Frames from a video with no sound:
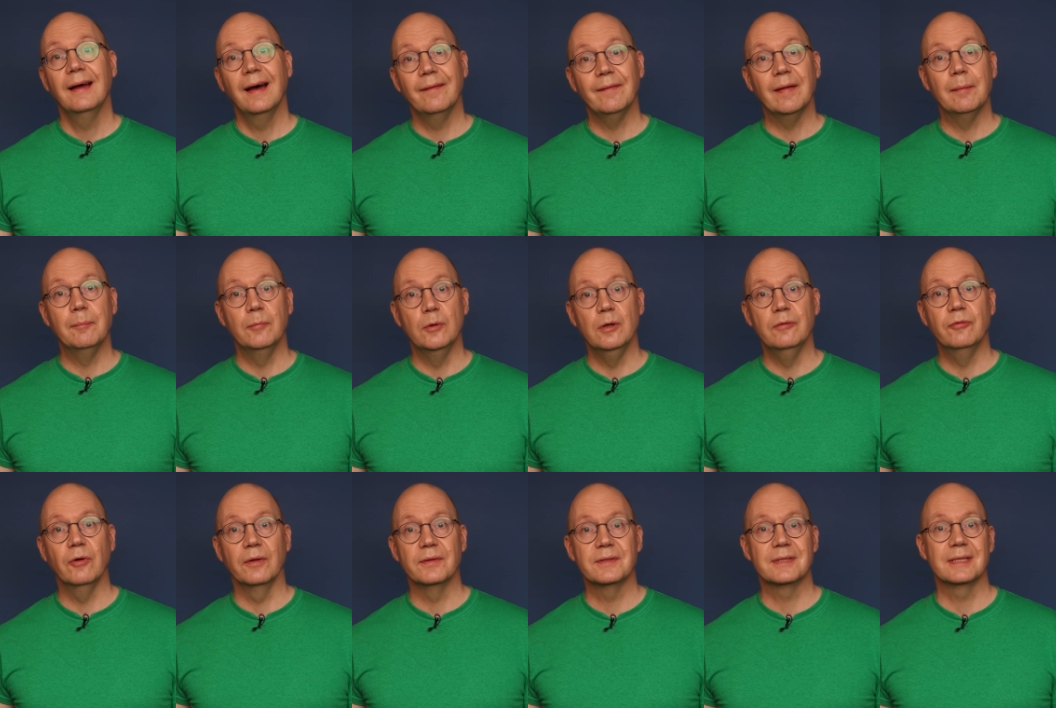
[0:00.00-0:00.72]
and then
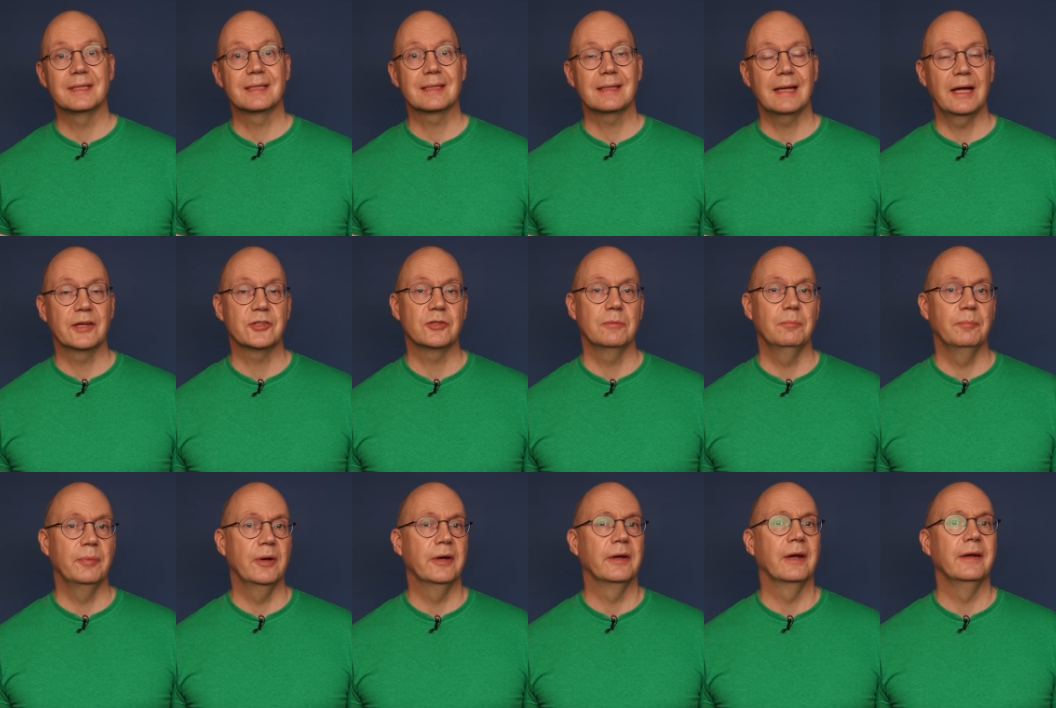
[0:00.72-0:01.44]
move on to slash
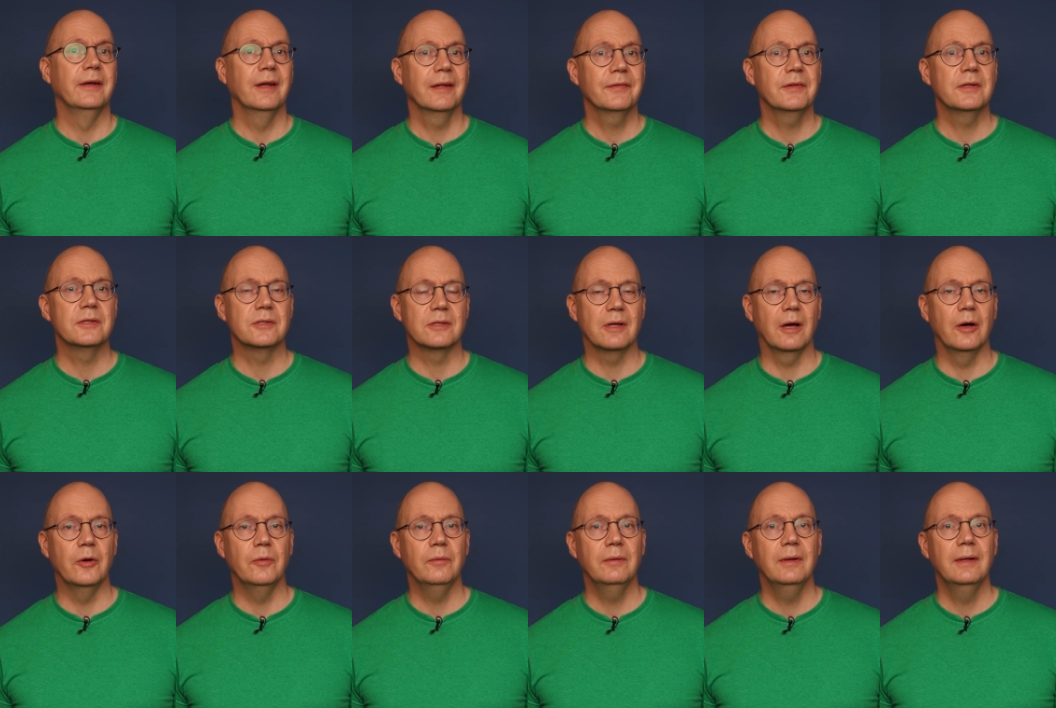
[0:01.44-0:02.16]
and burn another
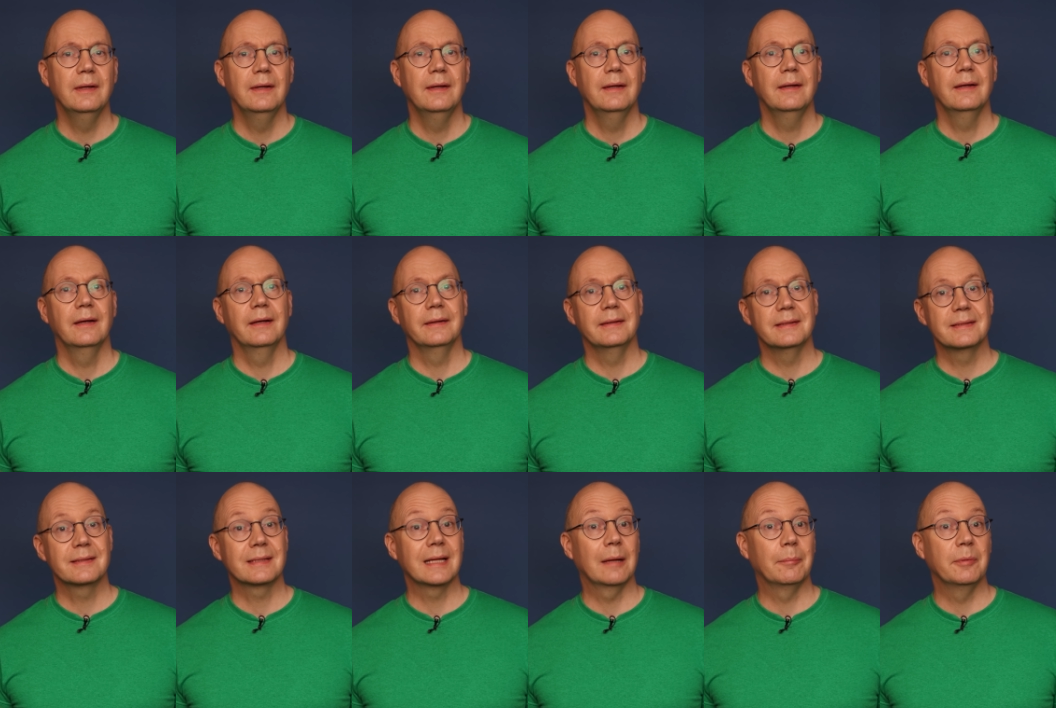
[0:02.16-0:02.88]
zone
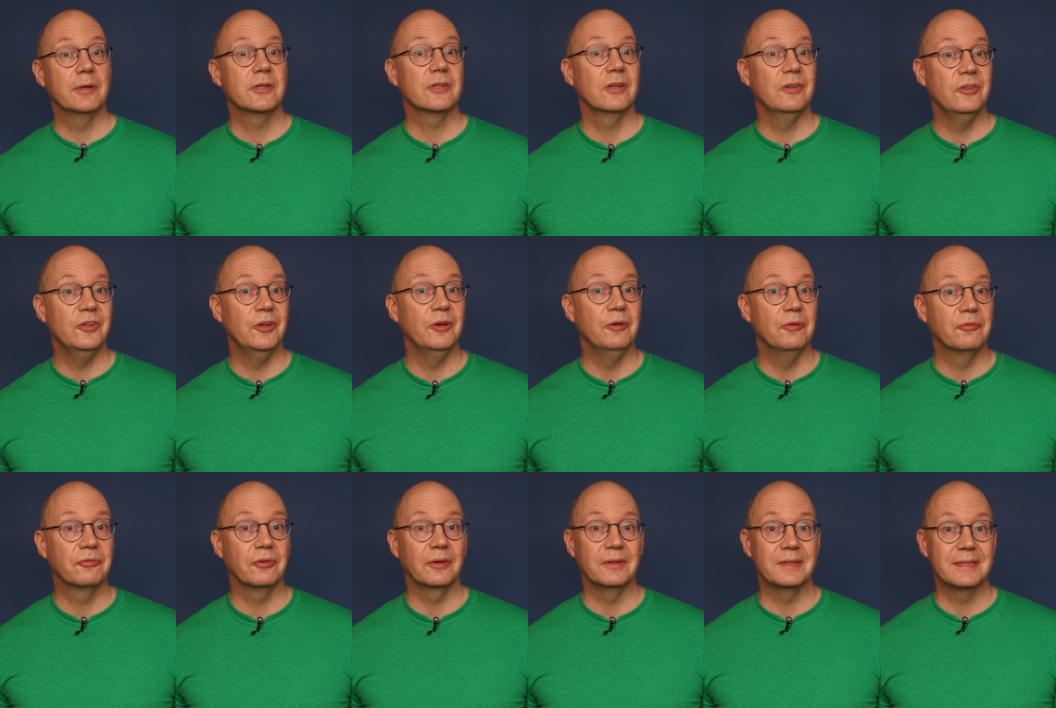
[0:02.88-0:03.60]
and establish a
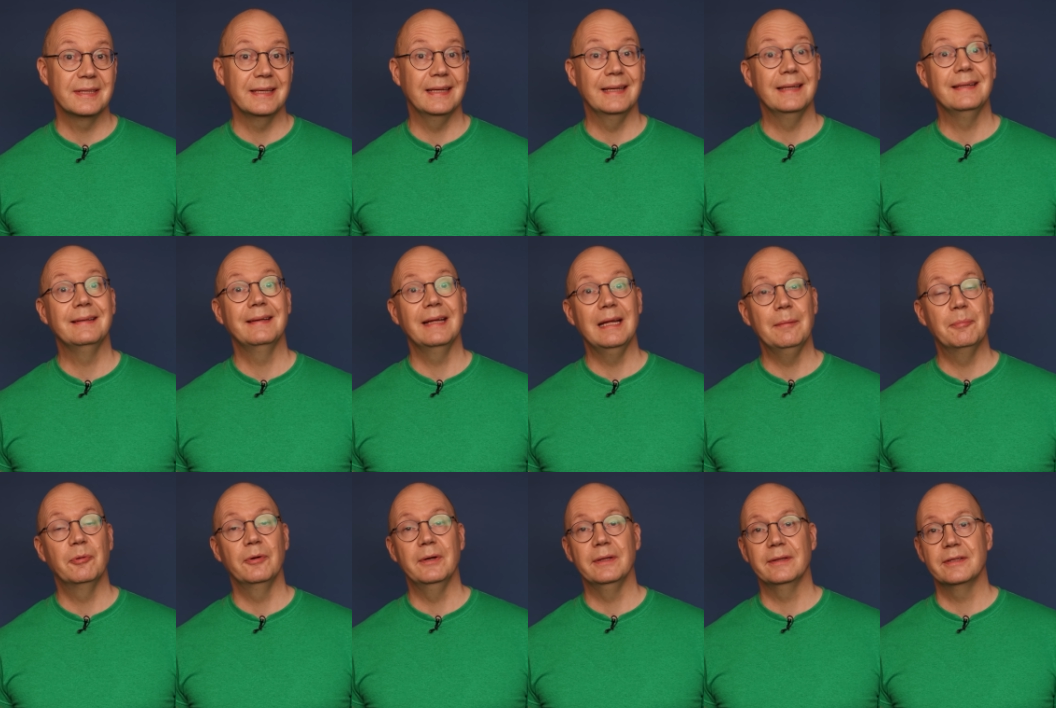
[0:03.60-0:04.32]
new frontier
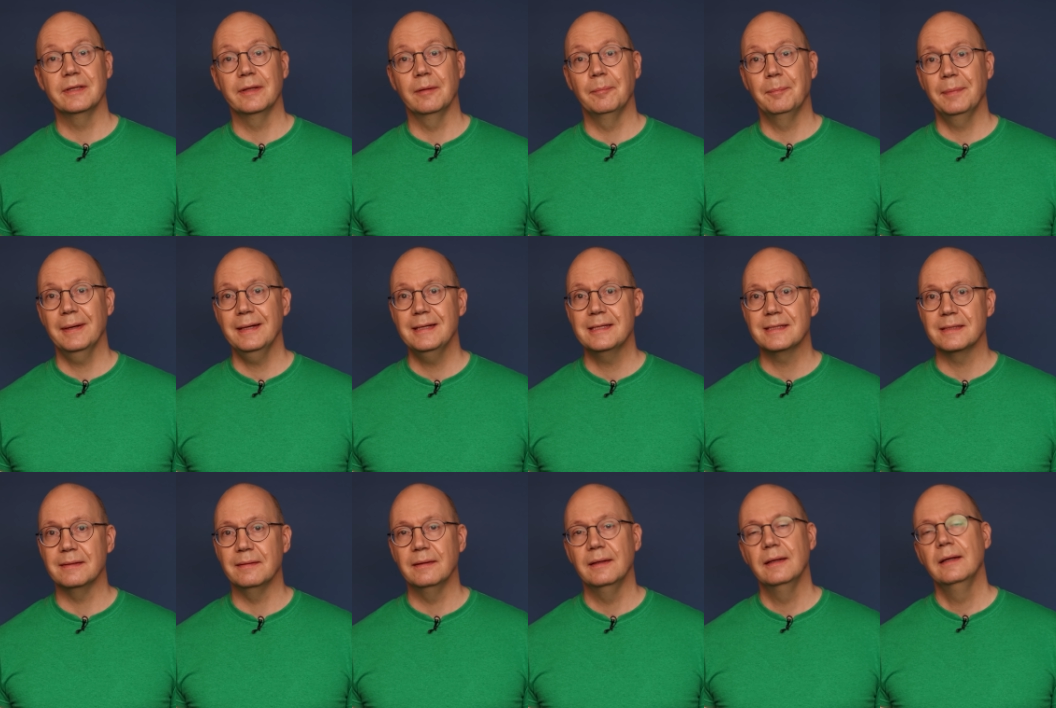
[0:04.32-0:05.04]
deeper into the
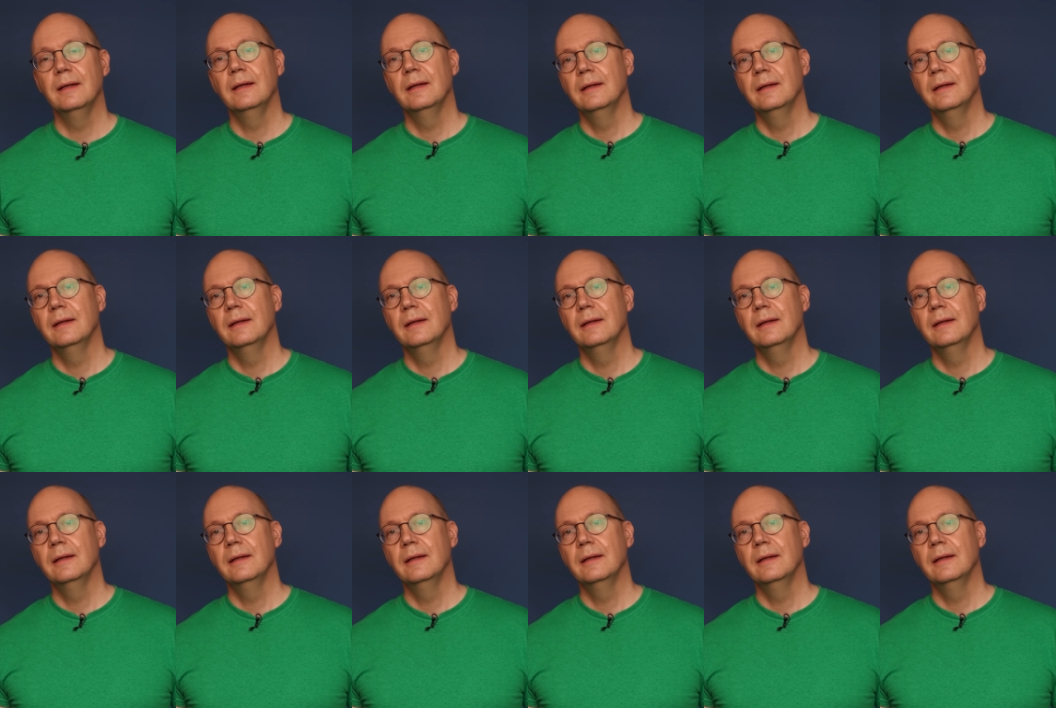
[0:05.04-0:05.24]
basin.